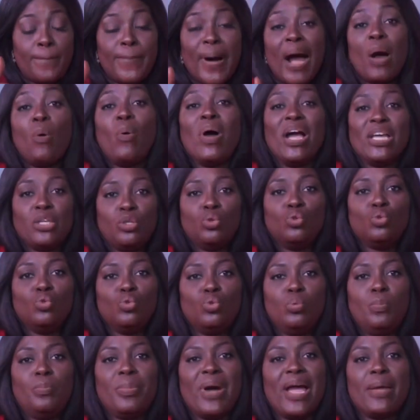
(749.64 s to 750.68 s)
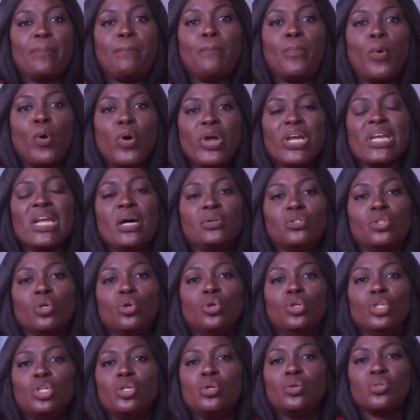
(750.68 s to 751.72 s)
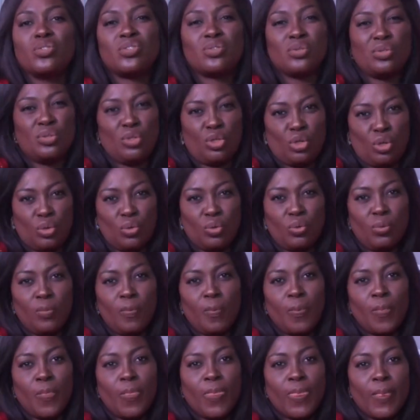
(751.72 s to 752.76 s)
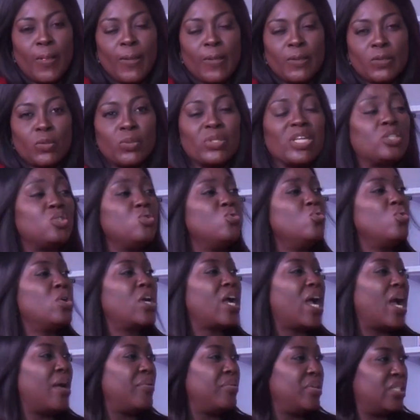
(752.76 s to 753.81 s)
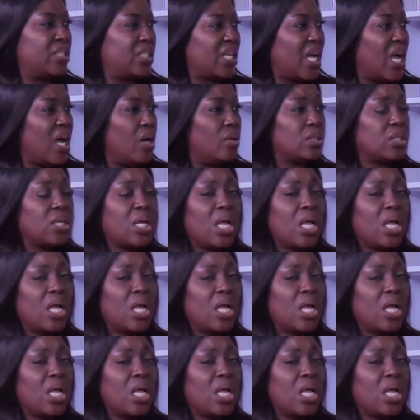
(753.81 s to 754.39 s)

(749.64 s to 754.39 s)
power you by pouring out the Holy Ghost on you so that you will carry it out.